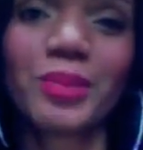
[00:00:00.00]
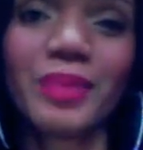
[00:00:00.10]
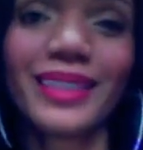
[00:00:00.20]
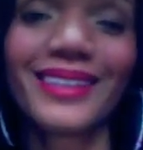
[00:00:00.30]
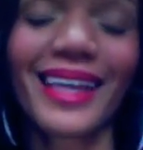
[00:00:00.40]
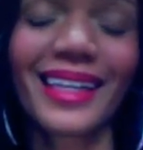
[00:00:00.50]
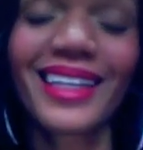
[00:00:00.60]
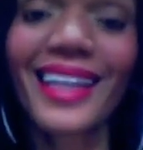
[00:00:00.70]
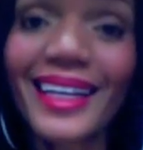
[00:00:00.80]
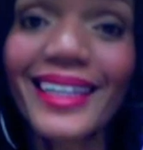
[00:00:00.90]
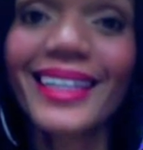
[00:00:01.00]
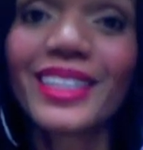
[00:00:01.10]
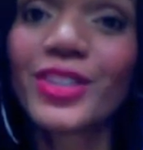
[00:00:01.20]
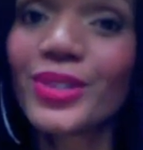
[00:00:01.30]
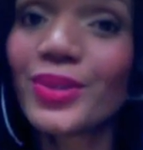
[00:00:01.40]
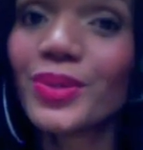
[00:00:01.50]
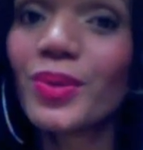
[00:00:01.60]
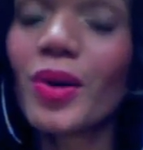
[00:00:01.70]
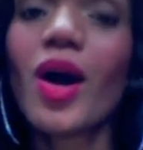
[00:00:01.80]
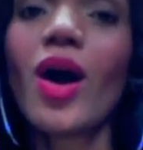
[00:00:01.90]
to be dedicated
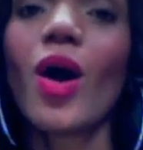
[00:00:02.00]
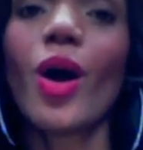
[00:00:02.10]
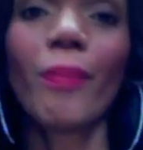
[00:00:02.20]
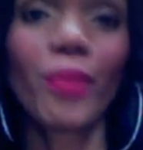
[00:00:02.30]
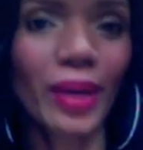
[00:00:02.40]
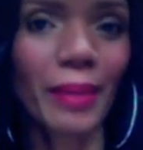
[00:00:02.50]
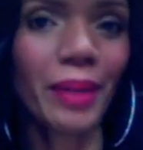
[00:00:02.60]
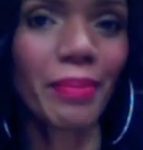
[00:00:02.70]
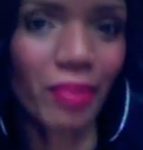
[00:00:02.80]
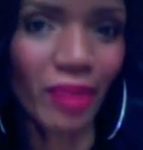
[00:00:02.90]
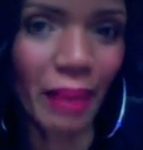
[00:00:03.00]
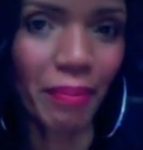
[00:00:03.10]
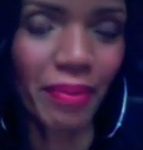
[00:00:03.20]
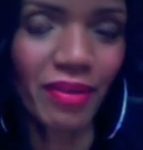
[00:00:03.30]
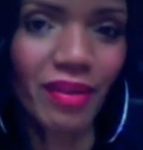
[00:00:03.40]
to appointment prep.